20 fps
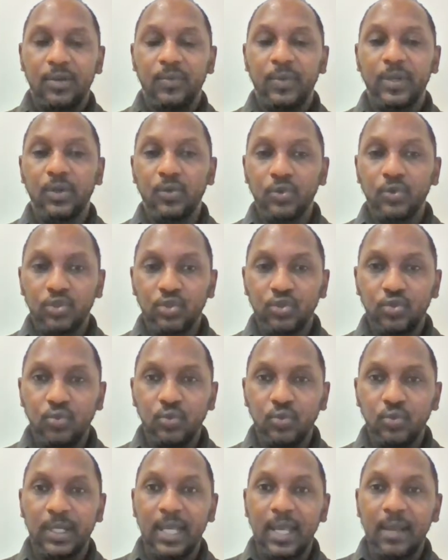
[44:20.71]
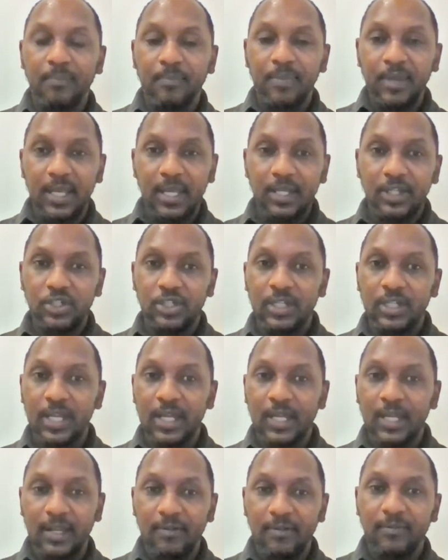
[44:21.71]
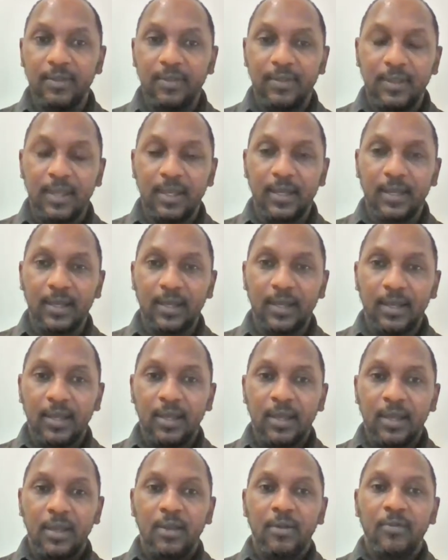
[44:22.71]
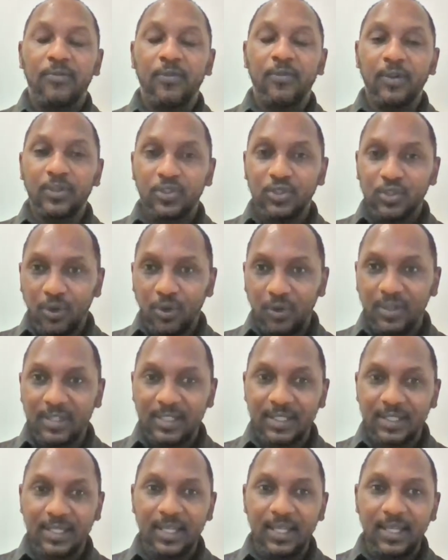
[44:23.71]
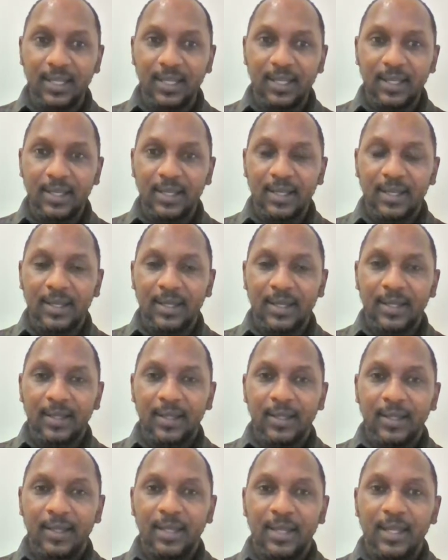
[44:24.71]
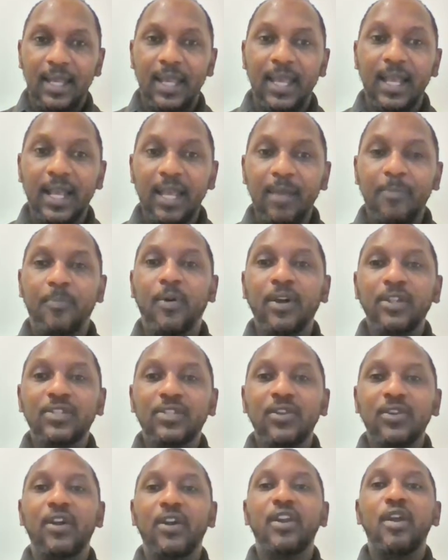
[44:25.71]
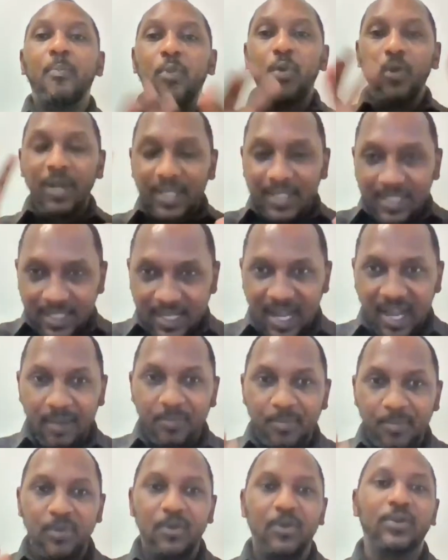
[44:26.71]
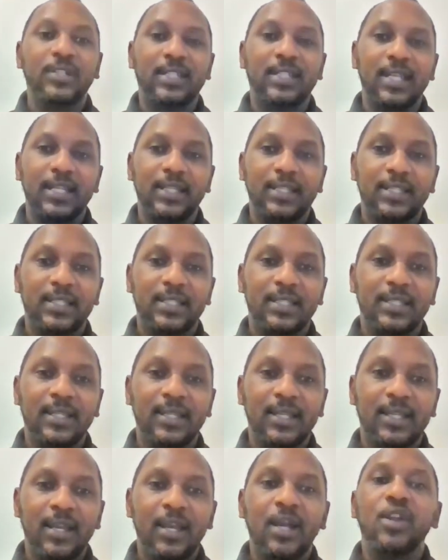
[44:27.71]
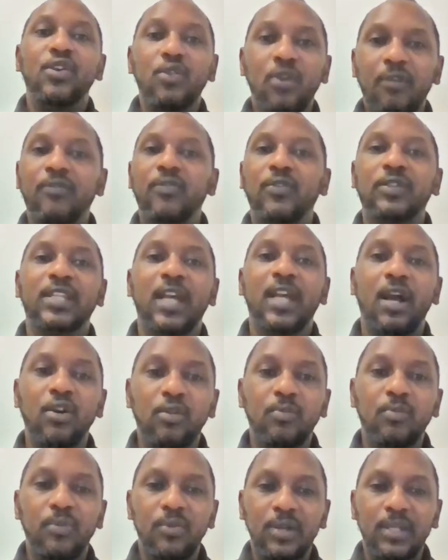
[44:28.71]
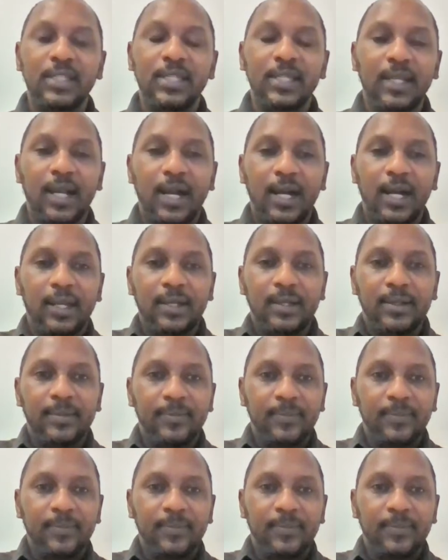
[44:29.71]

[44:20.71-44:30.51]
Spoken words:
We go school, get PhD and everything. For talk say a report on a political process, not for sound political.